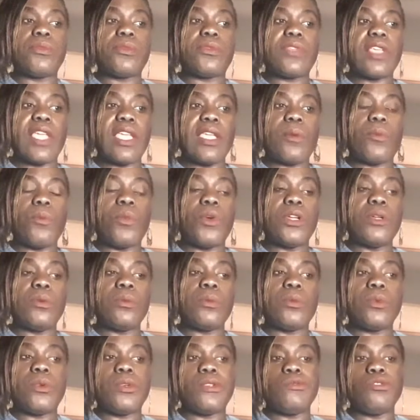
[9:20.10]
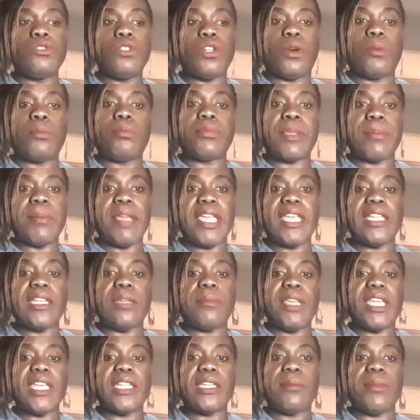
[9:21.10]
take one, the
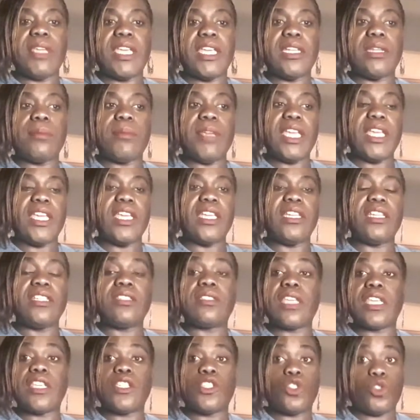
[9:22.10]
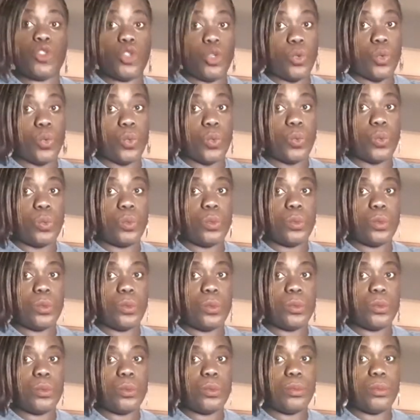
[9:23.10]
man. It takes two
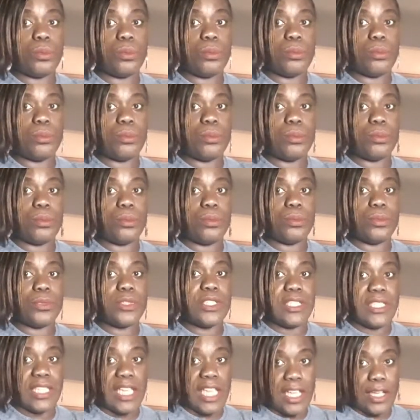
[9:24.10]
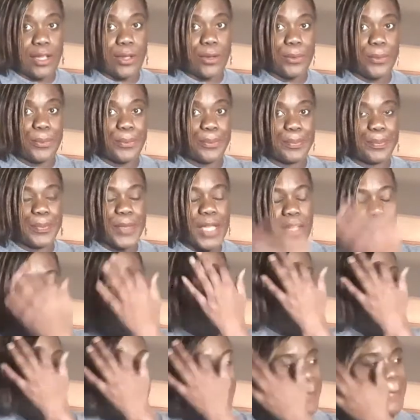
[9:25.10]
to tango.
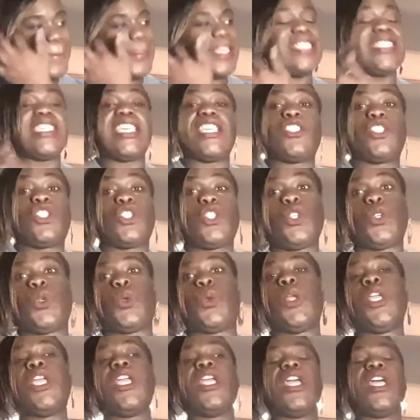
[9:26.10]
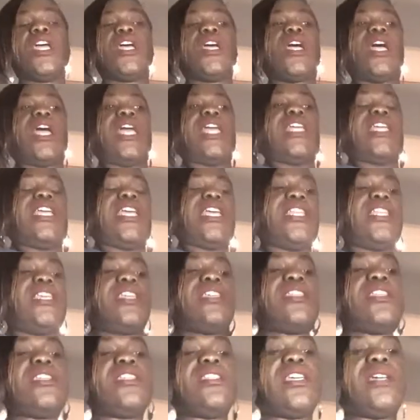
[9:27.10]
Okay, it takes two.
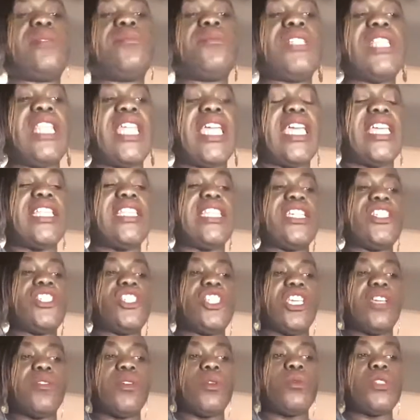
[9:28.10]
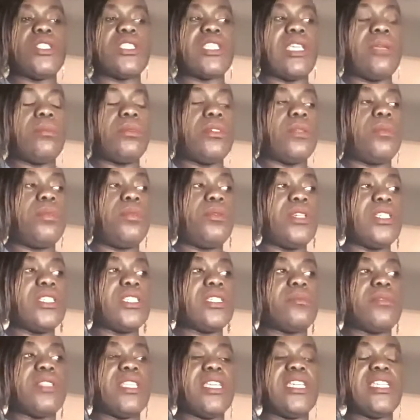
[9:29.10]
And I'm glad that Sharon was able to point
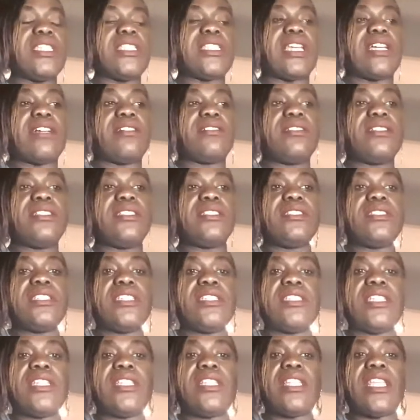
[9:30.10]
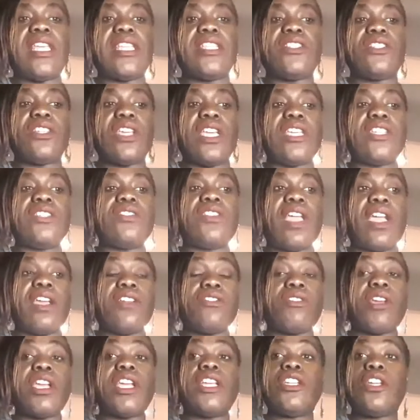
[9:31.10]
some things out and let
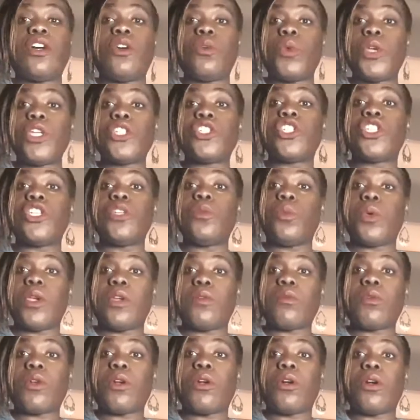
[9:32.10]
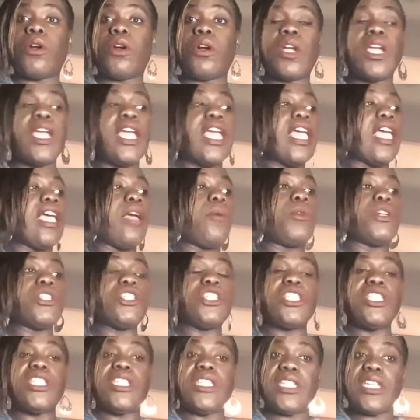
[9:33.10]
Drea know where she went wrong, and what
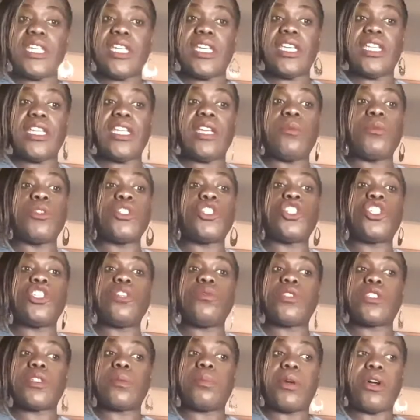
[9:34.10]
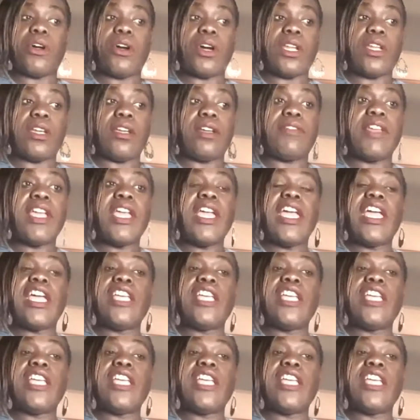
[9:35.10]
she did, and what she was a part of,